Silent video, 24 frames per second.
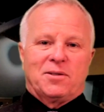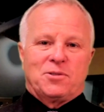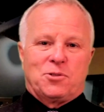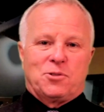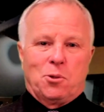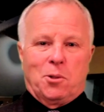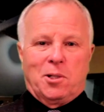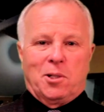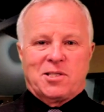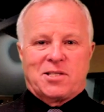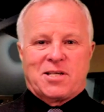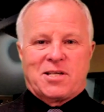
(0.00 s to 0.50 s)

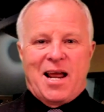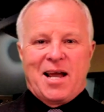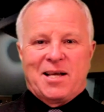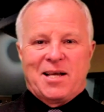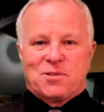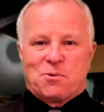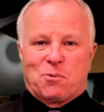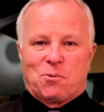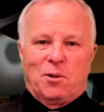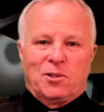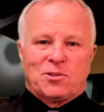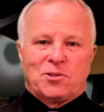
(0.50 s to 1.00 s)
George,
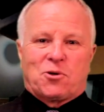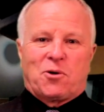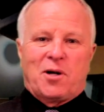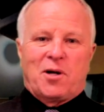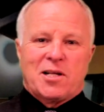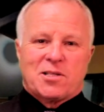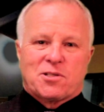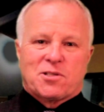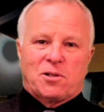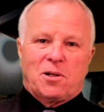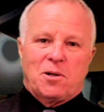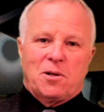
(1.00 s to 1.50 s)
Dan's World's
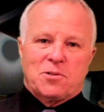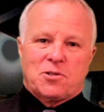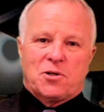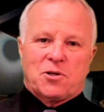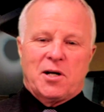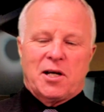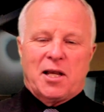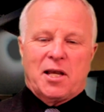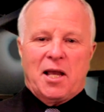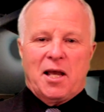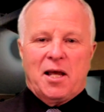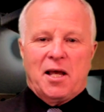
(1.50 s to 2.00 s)
Greatest
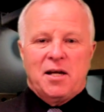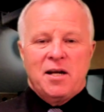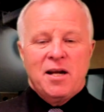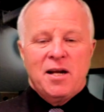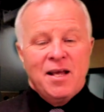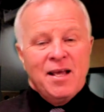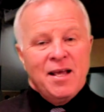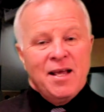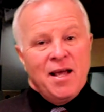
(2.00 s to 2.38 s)
Closer again.